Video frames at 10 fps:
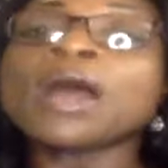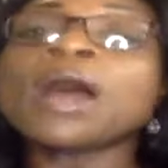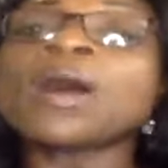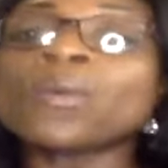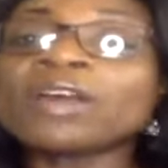
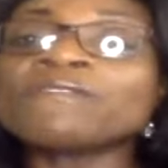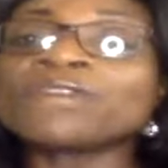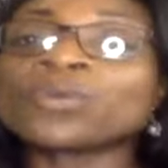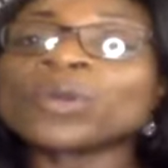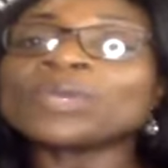
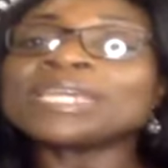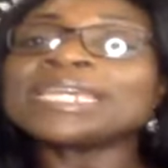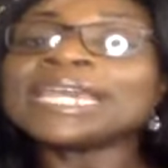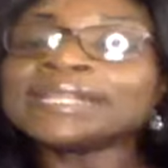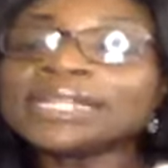However, when we
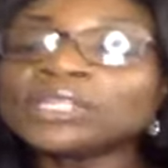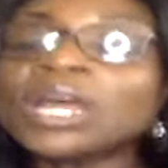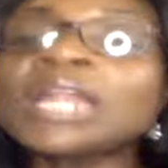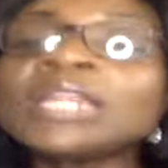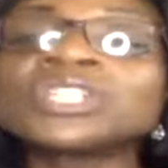gain the
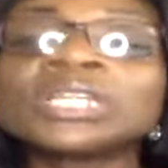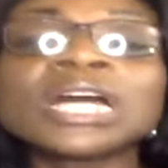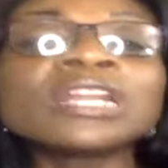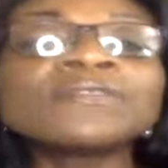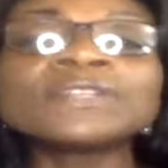knowledge, a
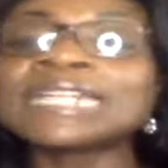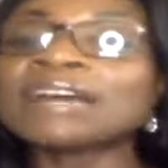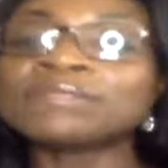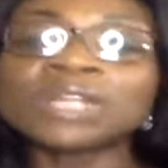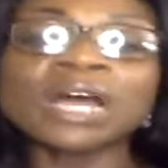lot of us
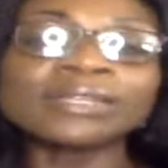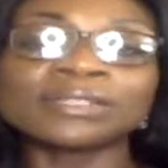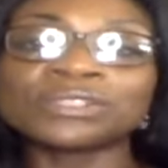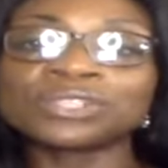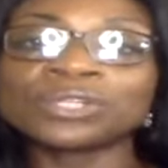have
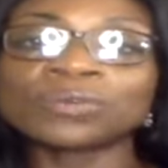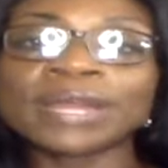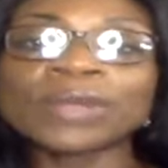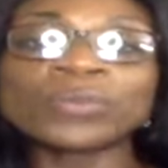knowledge, right?